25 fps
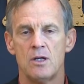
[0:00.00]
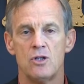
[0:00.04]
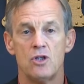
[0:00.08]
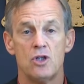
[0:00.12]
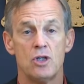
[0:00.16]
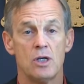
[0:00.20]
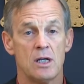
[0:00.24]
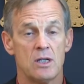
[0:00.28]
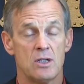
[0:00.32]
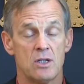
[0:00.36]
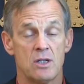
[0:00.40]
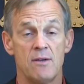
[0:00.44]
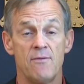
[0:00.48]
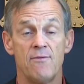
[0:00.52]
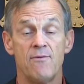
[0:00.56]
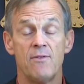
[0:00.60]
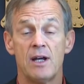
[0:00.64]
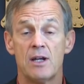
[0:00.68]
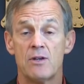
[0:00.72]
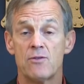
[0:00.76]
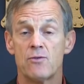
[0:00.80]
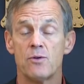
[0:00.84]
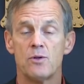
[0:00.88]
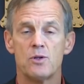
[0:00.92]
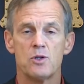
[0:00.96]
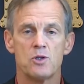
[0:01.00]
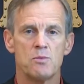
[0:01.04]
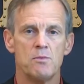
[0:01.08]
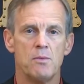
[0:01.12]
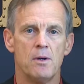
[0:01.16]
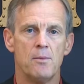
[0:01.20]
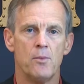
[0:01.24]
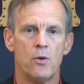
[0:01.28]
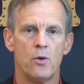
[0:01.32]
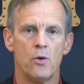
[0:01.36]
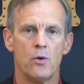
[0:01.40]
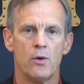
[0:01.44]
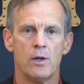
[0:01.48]
Judson Veterans
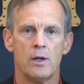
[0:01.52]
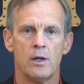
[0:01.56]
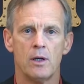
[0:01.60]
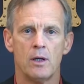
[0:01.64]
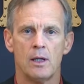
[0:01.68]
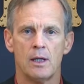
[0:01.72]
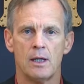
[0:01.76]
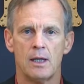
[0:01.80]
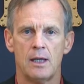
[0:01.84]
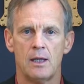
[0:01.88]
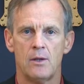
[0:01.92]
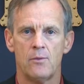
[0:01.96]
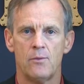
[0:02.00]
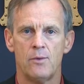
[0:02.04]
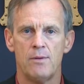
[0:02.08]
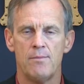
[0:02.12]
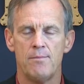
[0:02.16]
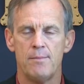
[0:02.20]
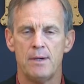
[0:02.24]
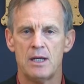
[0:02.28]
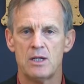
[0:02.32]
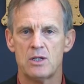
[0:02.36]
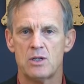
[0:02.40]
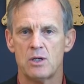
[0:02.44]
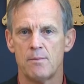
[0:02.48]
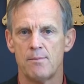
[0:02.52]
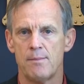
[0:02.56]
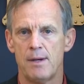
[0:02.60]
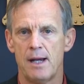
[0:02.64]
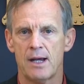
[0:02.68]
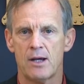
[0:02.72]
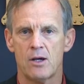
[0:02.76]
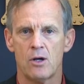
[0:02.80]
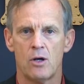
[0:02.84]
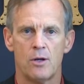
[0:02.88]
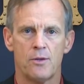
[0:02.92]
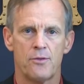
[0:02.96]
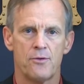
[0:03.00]
Memorial, again, we mentioned
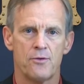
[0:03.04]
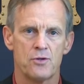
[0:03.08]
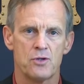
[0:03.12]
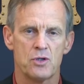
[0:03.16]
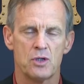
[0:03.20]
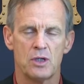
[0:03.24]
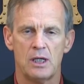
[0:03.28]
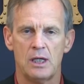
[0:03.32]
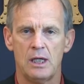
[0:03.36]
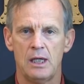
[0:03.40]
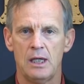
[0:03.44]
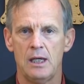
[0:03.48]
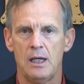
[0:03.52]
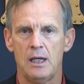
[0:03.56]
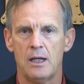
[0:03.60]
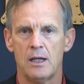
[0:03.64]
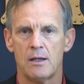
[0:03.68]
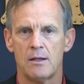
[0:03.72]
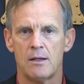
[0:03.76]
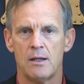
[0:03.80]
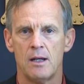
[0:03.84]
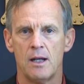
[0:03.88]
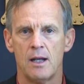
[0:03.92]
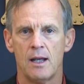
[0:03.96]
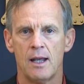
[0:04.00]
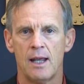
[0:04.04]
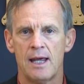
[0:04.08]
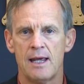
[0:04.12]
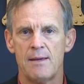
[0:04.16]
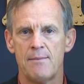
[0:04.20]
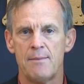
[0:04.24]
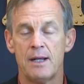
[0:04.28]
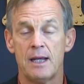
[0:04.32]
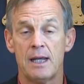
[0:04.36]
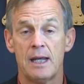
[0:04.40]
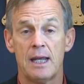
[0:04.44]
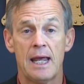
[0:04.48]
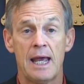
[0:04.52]
MacArthur, Seguin,
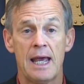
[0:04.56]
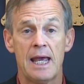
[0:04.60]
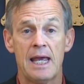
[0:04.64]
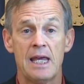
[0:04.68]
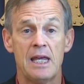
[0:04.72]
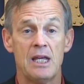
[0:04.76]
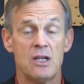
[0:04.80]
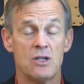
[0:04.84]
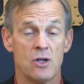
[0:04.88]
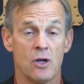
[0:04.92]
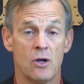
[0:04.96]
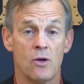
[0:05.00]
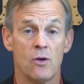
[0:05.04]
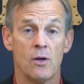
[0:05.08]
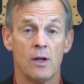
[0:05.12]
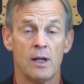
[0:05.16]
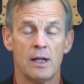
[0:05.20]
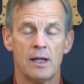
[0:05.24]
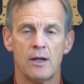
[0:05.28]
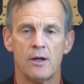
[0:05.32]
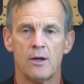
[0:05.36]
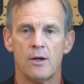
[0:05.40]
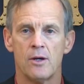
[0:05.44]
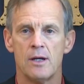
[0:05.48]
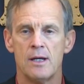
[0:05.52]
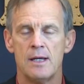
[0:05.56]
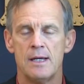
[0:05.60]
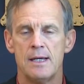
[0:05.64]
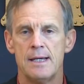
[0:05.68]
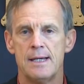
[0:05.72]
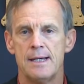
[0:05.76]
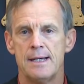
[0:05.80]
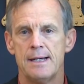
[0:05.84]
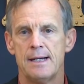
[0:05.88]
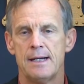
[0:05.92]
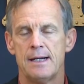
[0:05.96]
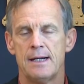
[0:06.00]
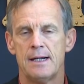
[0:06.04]
Lehman, and Hayes earlier.
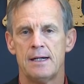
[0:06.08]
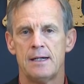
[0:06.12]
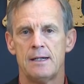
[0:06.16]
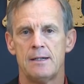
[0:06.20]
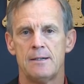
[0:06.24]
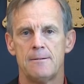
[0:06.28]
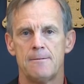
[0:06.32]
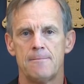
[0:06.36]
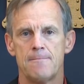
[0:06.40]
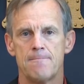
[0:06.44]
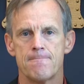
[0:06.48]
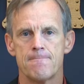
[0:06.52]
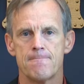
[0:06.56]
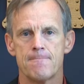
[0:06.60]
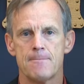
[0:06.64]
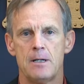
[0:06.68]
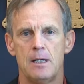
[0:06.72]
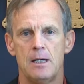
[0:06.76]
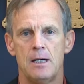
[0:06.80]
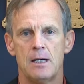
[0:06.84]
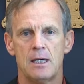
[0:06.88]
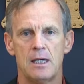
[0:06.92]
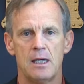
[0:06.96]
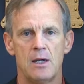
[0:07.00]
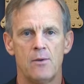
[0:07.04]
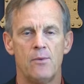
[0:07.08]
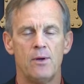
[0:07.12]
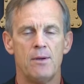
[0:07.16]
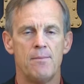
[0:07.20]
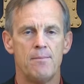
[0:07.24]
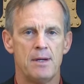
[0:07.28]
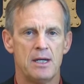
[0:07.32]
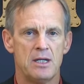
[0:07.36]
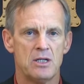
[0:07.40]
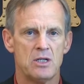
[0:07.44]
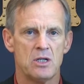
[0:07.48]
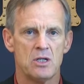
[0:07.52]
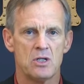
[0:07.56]
Again, we
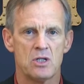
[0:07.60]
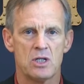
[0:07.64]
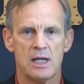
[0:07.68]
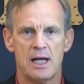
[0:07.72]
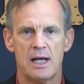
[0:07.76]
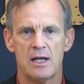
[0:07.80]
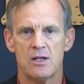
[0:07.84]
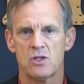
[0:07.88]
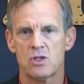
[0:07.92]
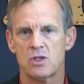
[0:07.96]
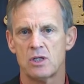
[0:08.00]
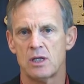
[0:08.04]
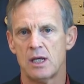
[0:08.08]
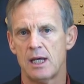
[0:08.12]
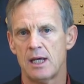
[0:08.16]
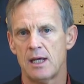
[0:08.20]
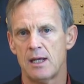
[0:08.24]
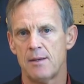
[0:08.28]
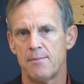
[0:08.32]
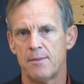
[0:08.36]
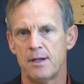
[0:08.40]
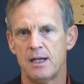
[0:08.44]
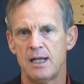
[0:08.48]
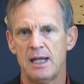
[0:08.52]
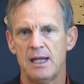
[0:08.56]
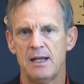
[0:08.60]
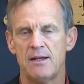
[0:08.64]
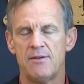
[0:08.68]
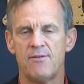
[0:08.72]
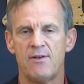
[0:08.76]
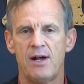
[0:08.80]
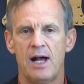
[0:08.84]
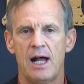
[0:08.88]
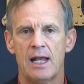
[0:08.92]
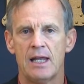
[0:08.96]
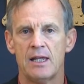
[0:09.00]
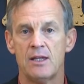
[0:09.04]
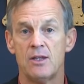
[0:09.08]
mentioned South San, Medina
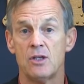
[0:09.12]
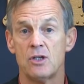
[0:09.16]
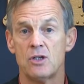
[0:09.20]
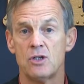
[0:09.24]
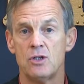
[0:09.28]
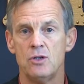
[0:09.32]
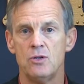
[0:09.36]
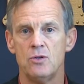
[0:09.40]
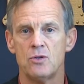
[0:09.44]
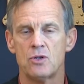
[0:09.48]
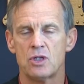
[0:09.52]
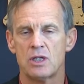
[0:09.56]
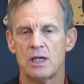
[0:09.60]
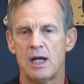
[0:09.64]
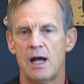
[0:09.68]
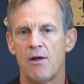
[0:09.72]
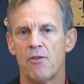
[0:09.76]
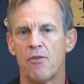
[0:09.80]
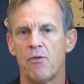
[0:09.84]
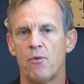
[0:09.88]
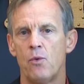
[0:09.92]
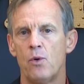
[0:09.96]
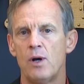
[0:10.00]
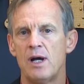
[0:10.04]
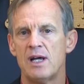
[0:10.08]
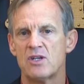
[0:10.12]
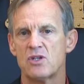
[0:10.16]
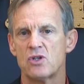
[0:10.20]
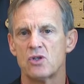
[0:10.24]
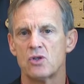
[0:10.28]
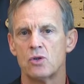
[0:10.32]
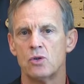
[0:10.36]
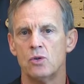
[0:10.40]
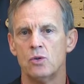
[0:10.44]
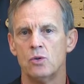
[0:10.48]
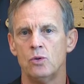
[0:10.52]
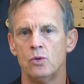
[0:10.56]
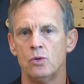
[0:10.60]
Valley, the two Southwest
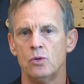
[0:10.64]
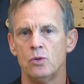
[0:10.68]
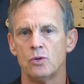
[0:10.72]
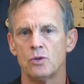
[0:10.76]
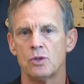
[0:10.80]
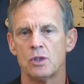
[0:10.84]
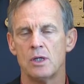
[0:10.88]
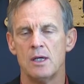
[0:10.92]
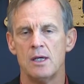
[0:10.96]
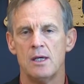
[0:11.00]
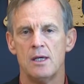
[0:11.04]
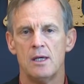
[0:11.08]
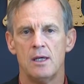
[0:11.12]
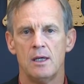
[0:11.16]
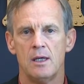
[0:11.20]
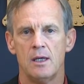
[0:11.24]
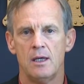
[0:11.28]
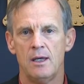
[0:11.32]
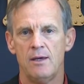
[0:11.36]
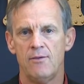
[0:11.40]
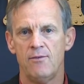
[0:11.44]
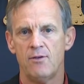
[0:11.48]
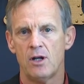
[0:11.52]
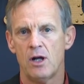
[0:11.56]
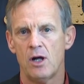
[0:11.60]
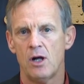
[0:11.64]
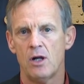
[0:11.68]
schools, even